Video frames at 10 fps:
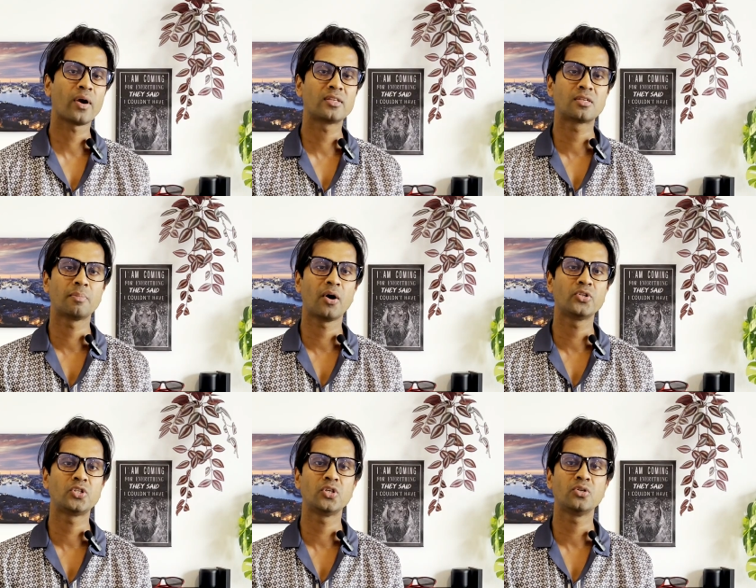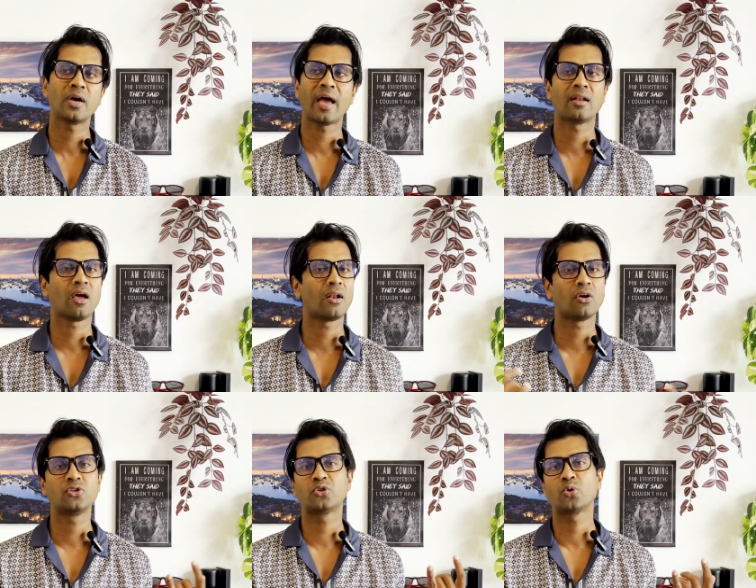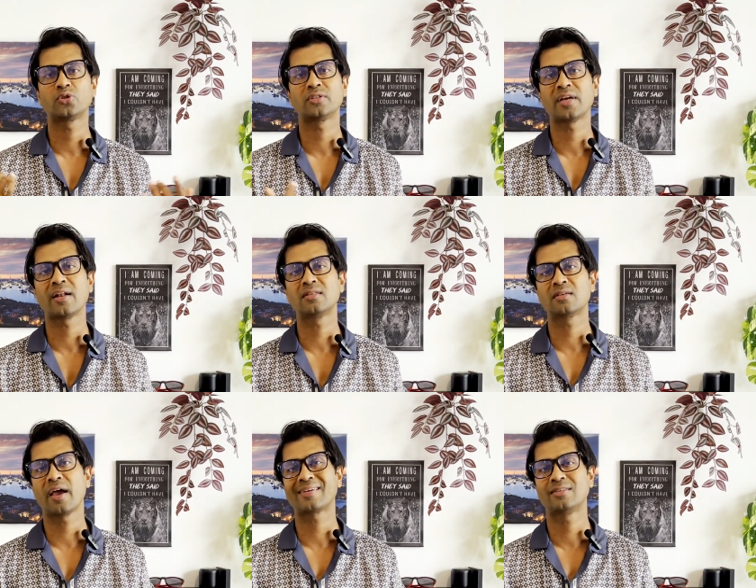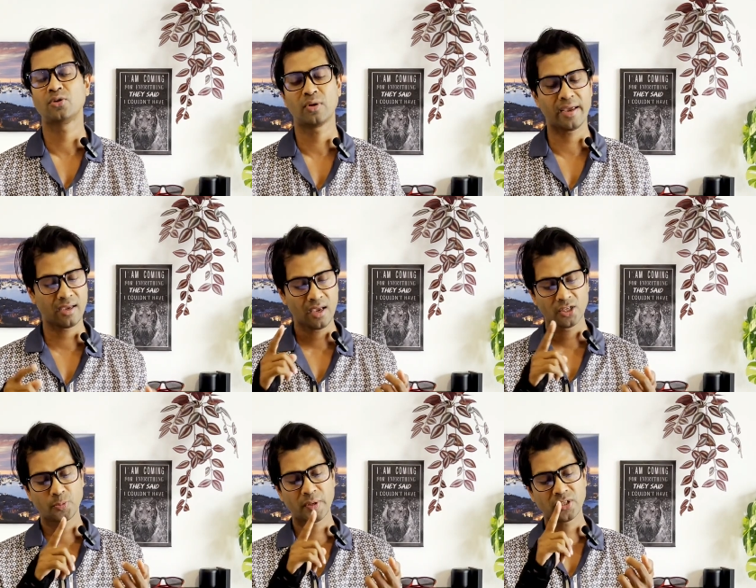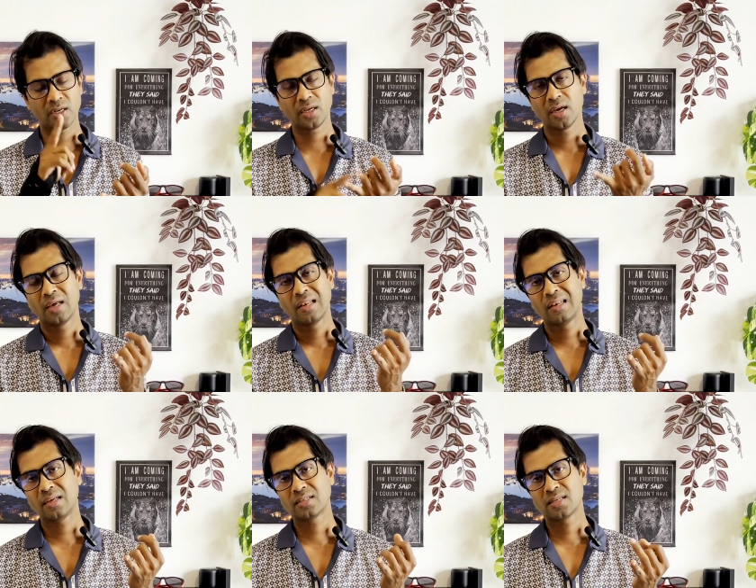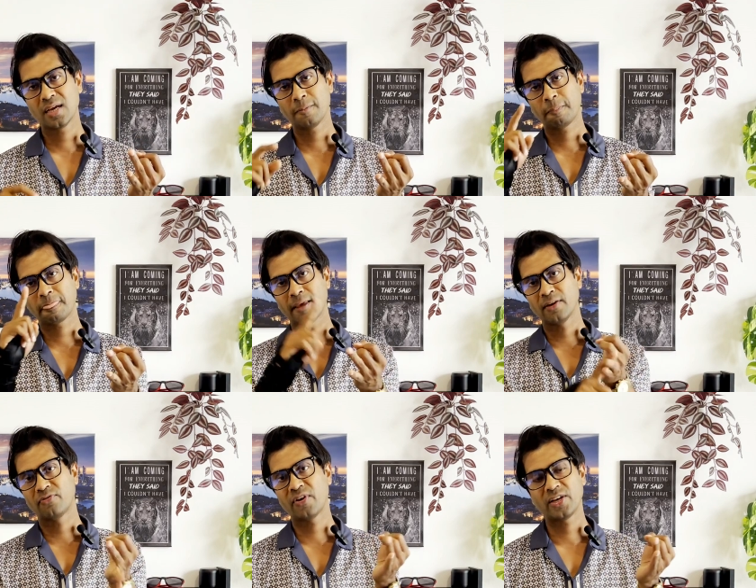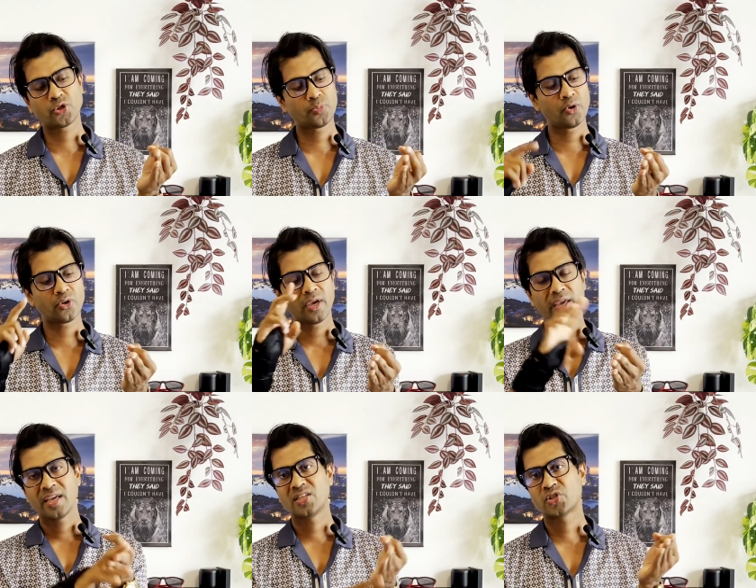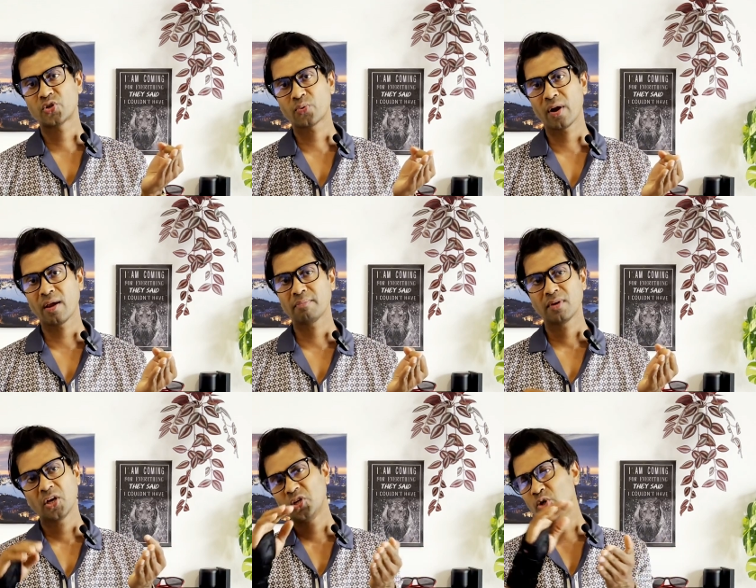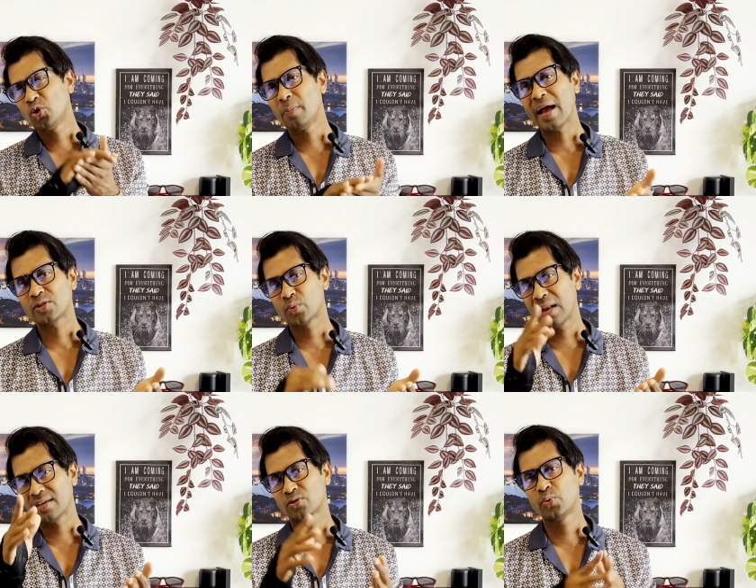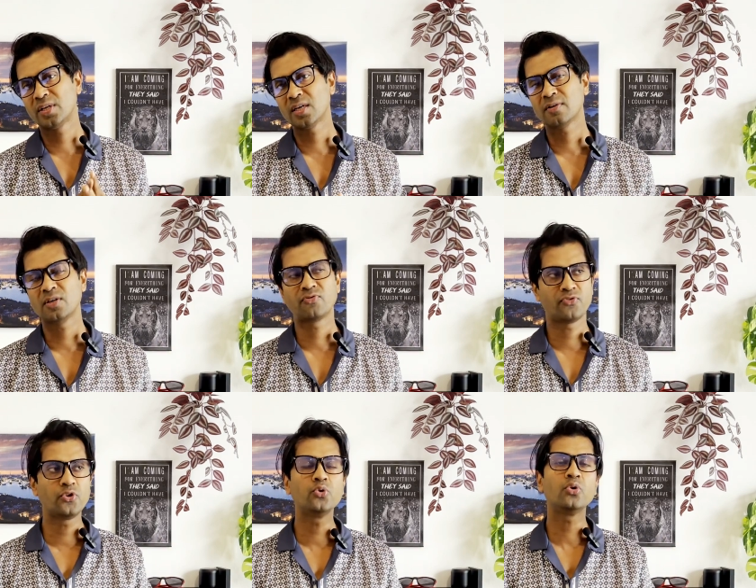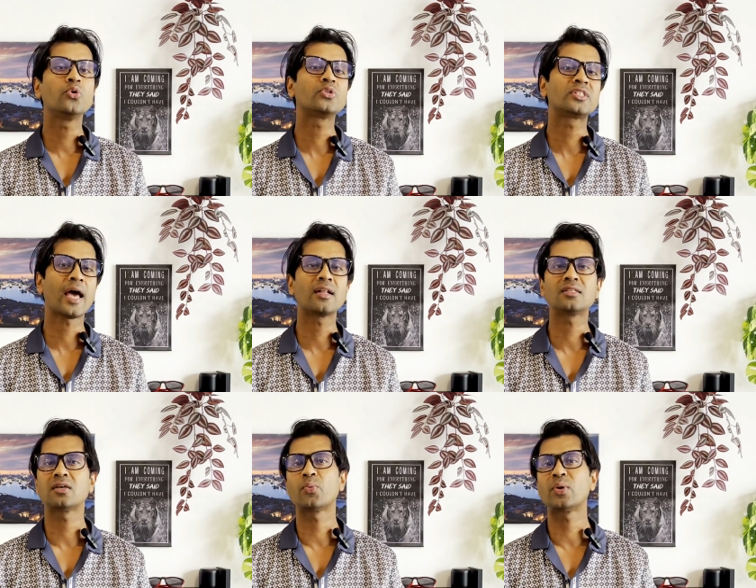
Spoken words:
writes about you, and on your social channels are active, like especially LinkedIn, Facebook, Instagram, YouTube, as well as Twitter. If you those channels